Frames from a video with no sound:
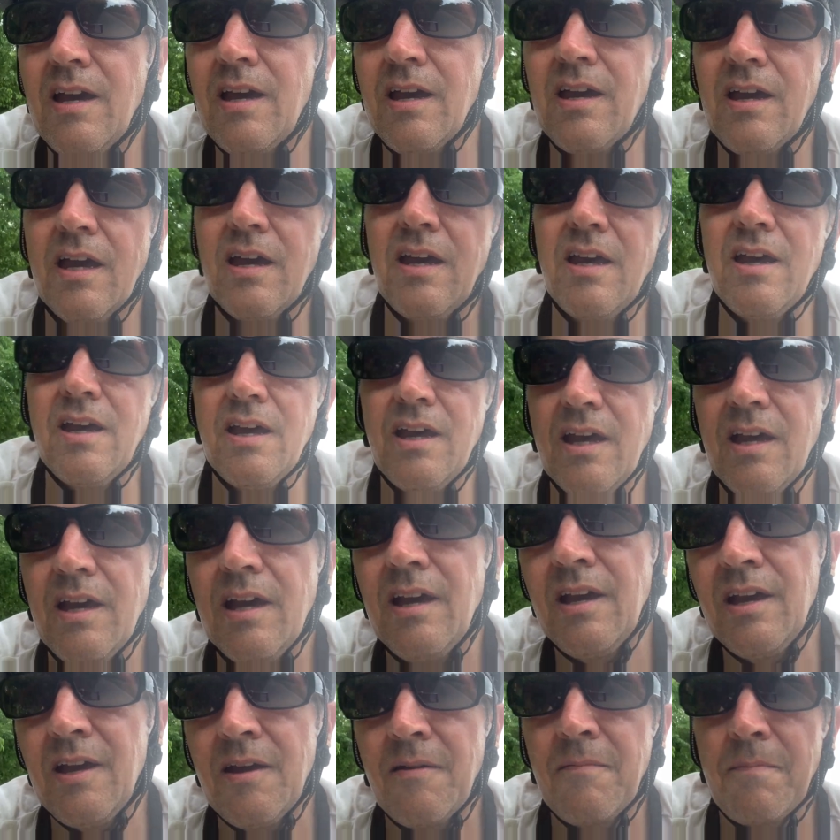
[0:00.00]
to date,
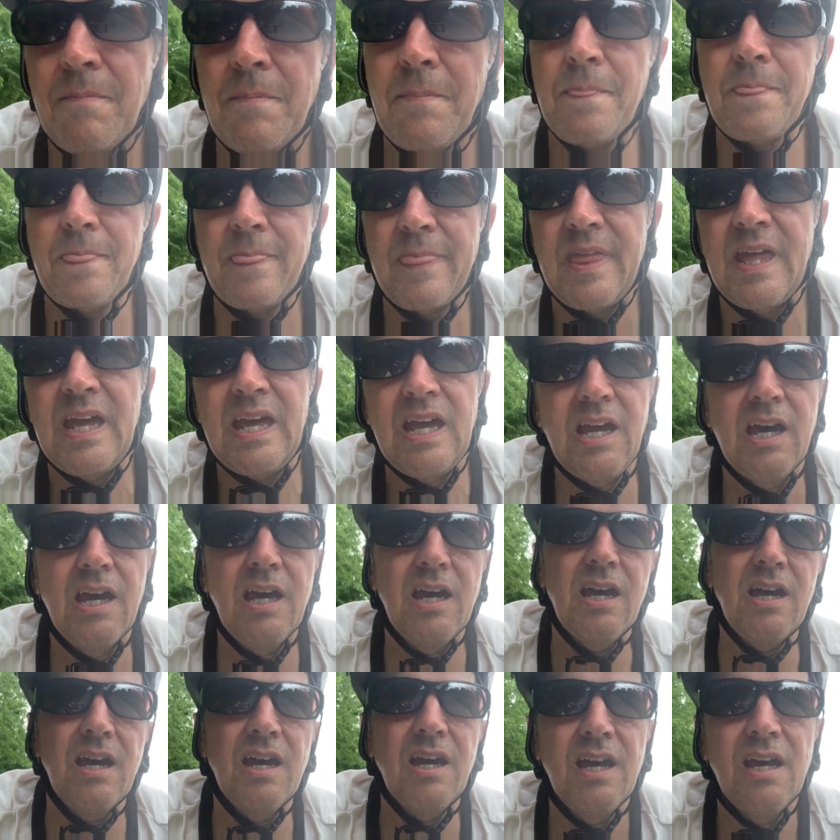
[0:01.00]
and I've been really
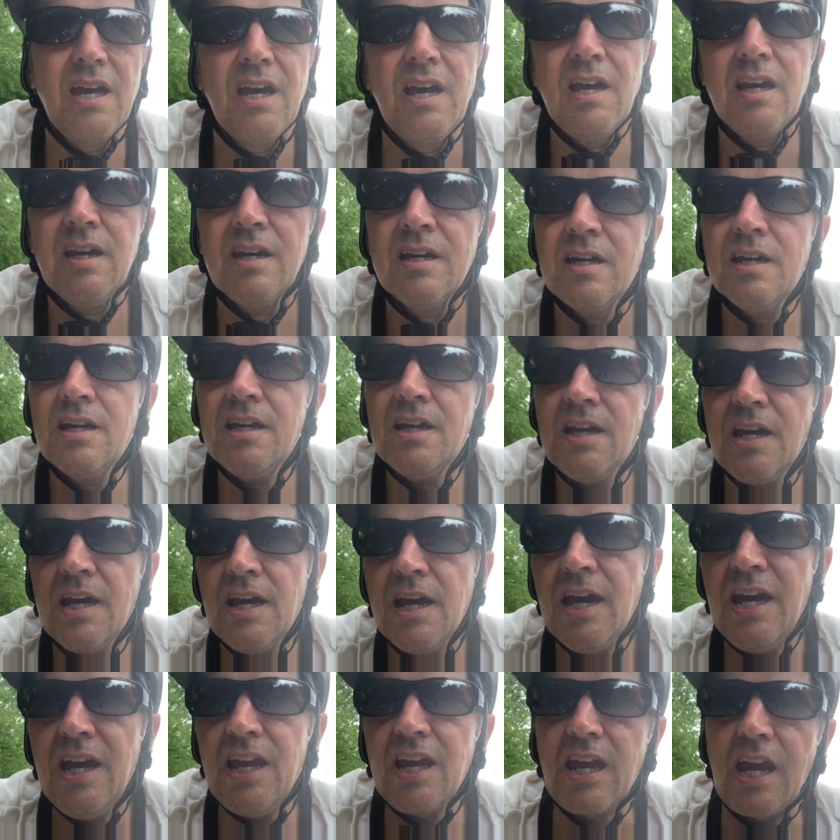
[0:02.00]
happy to see
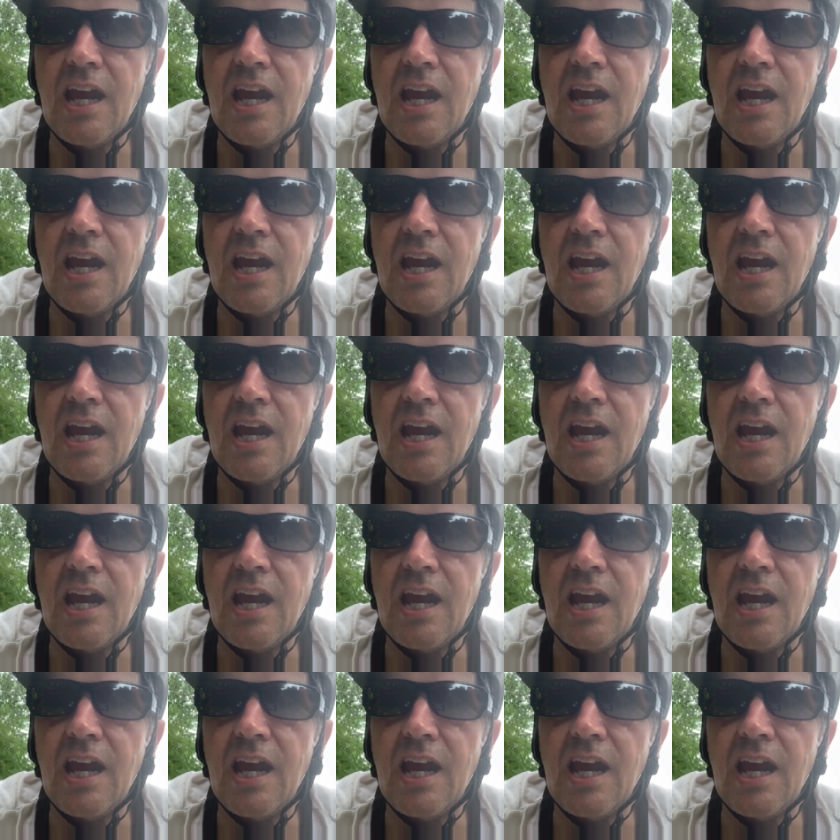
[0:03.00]
all the